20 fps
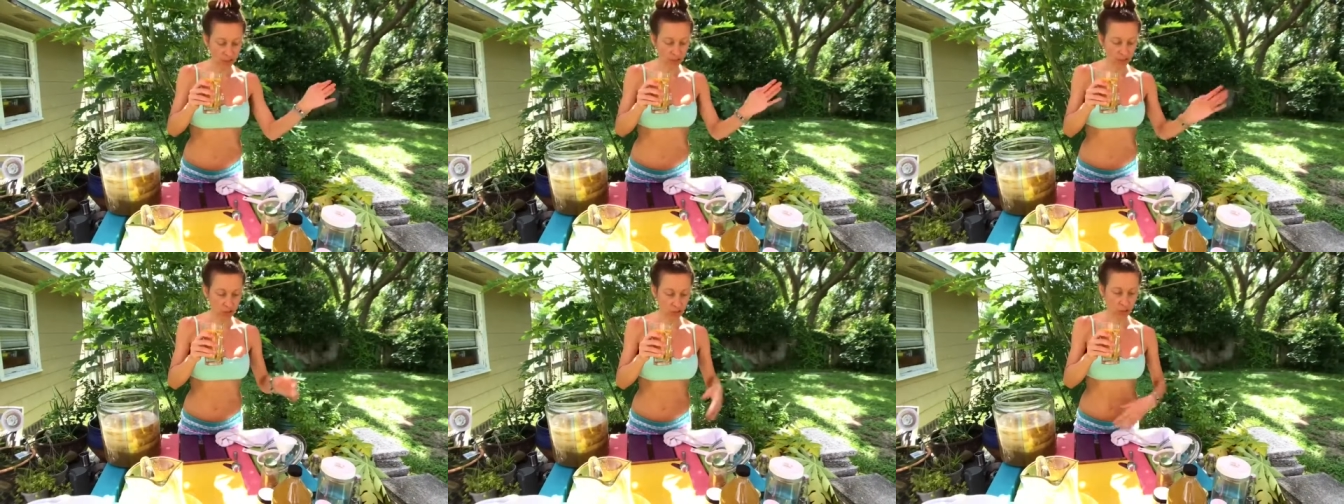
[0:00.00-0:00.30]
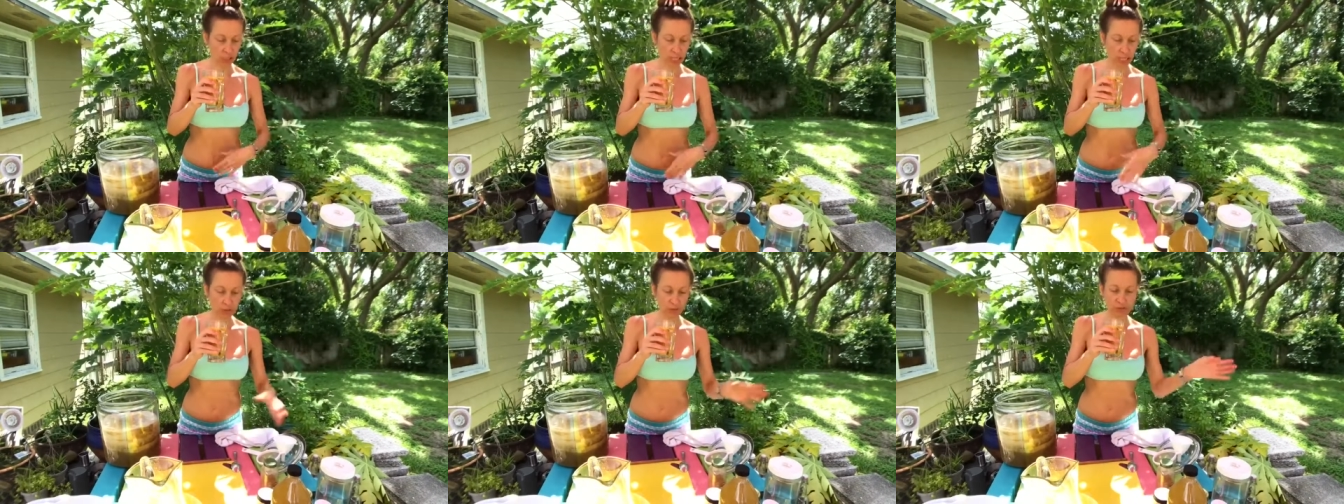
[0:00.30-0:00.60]
isn't
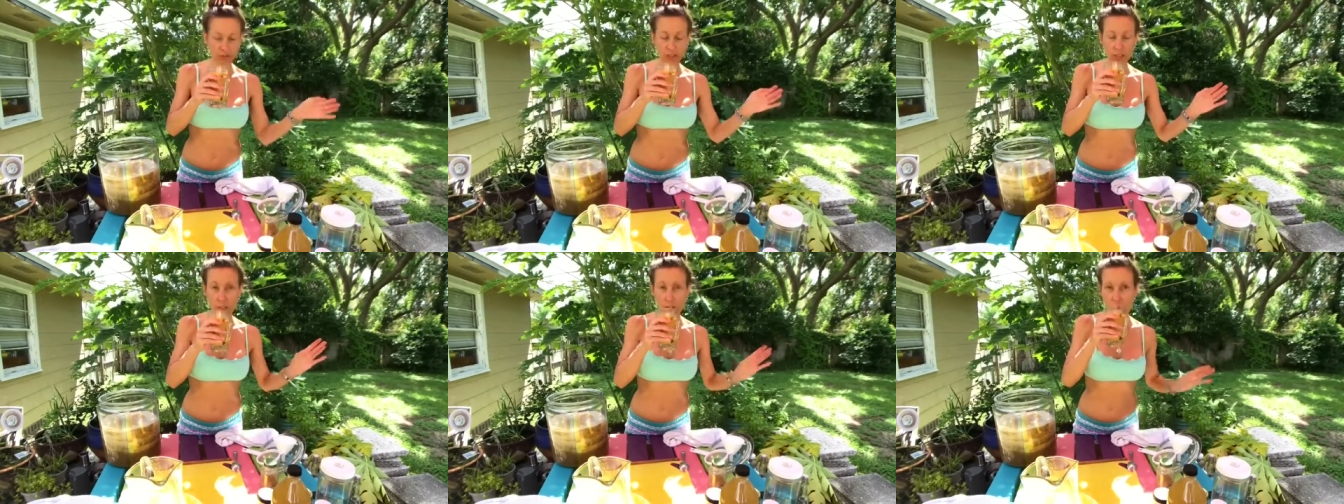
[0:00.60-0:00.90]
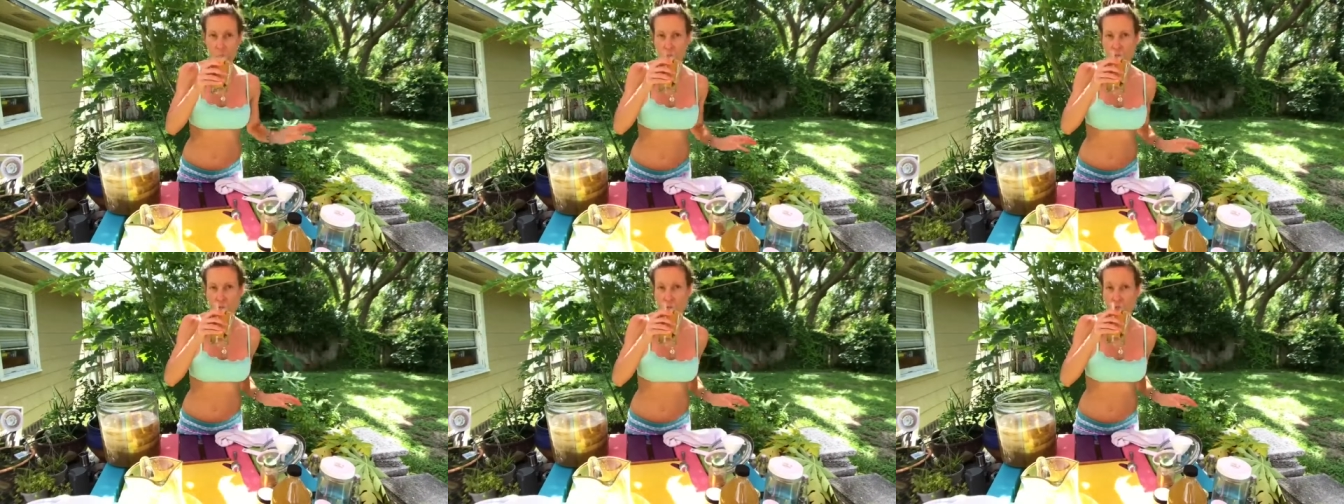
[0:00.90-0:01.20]
gonna last very
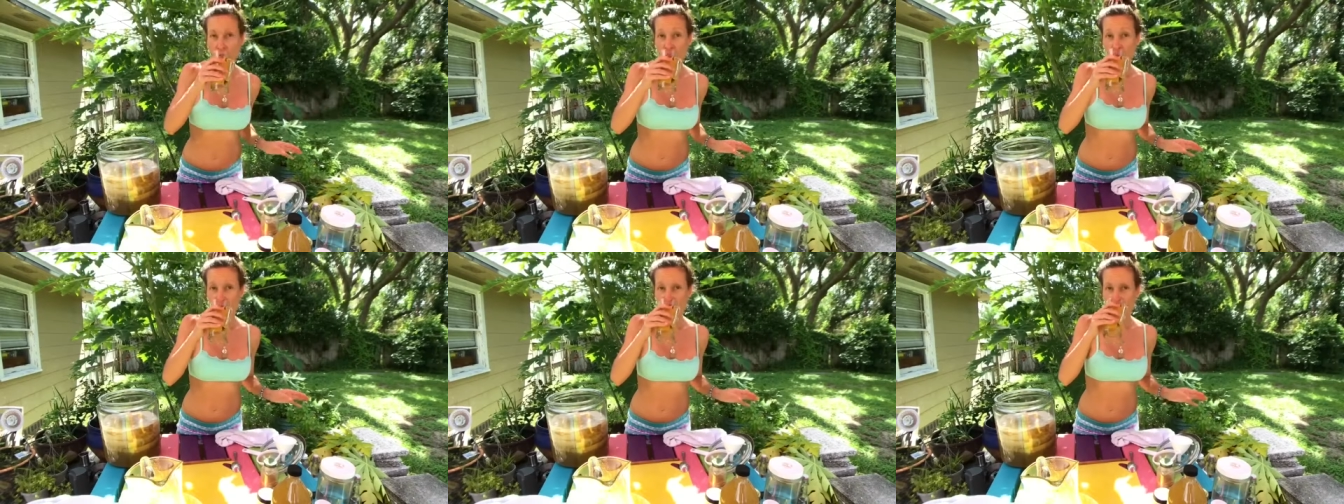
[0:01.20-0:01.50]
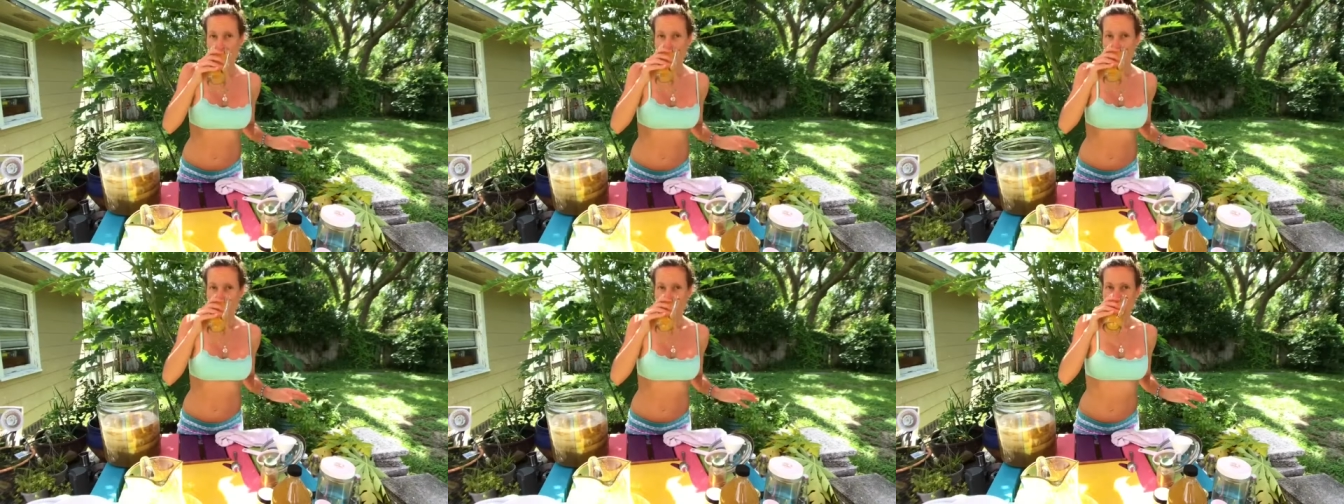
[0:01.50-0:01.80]
long.
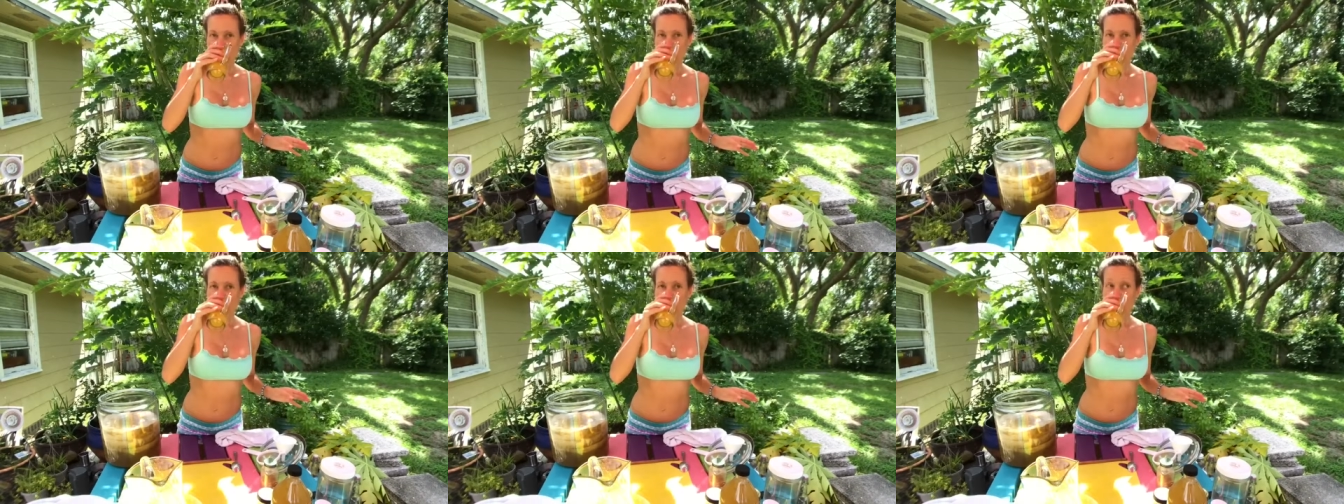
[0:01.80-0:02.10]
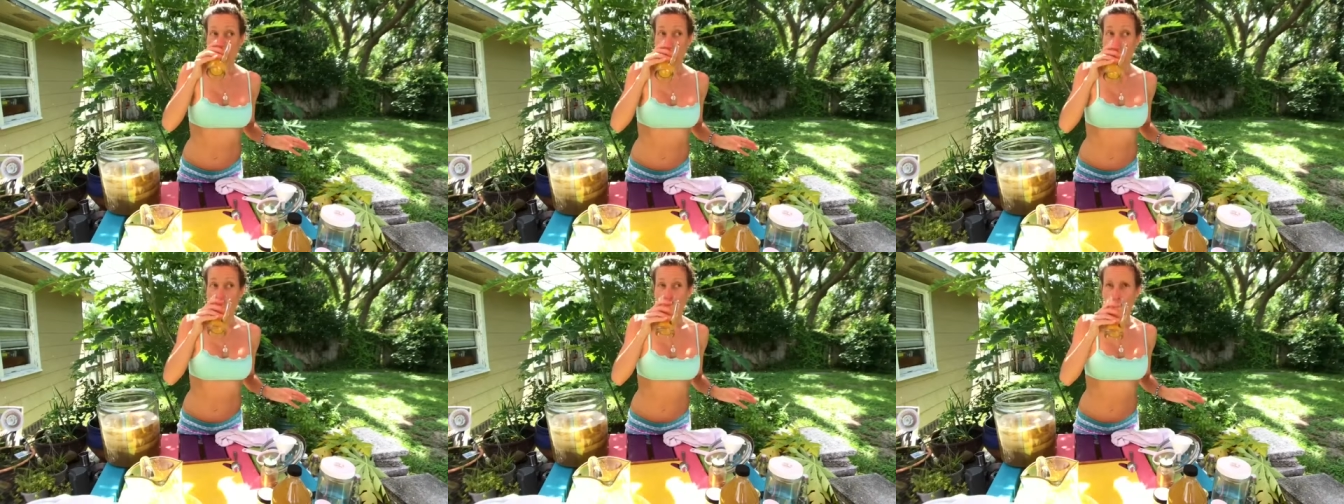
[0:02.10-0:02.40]

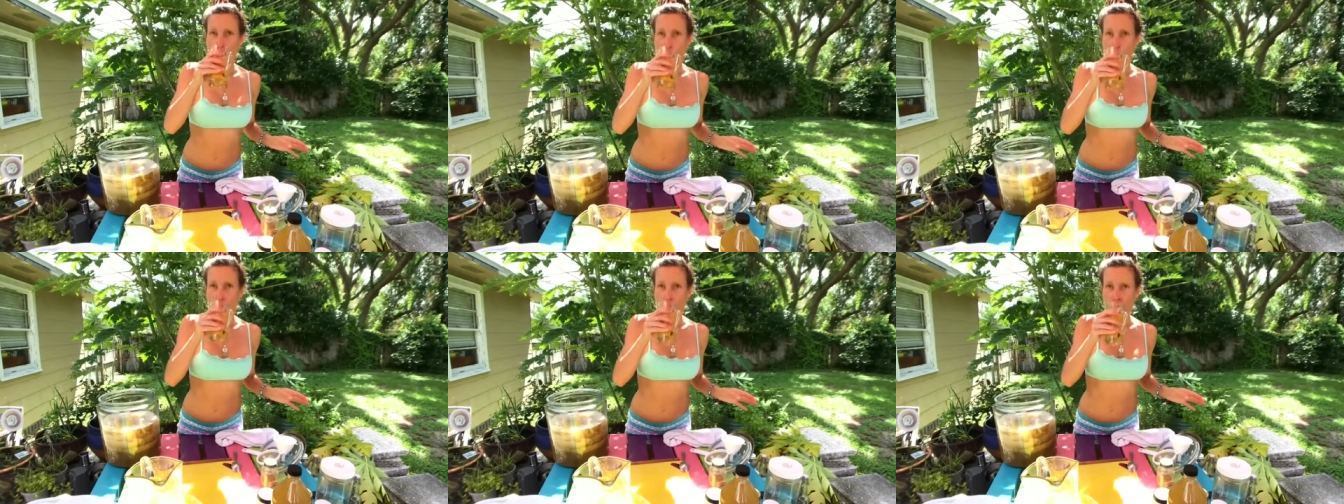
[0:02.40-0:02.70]
Hmm.